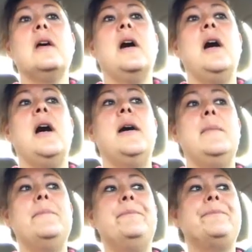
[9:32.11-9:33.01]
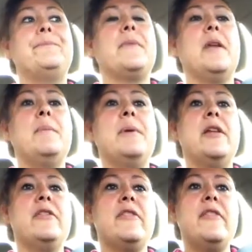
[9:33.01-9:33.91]
But
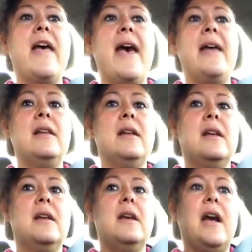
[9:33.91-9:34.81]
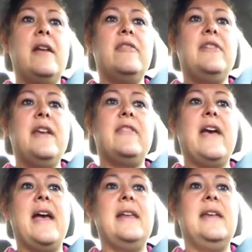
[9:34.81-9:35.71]
other than that, I think
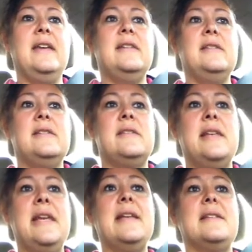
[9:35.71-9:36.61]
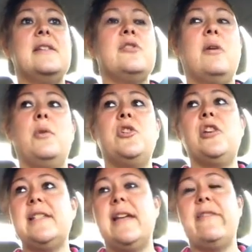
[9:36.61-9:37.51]
that is it. So I want
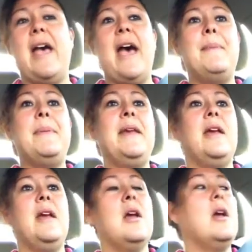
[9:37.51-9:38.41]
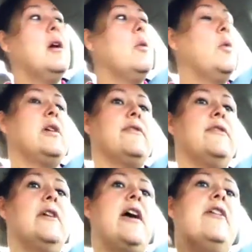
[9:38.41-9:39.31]
you guys to have a happy,
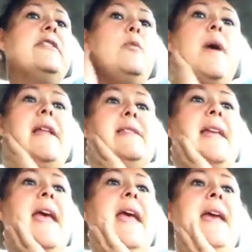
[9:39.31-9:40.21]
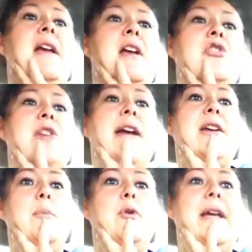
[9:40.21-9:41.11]
wonderful, healthy Wednesday. Track
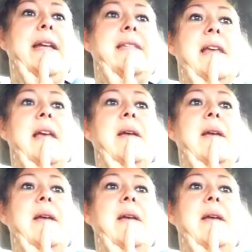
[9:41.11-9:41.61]
your points.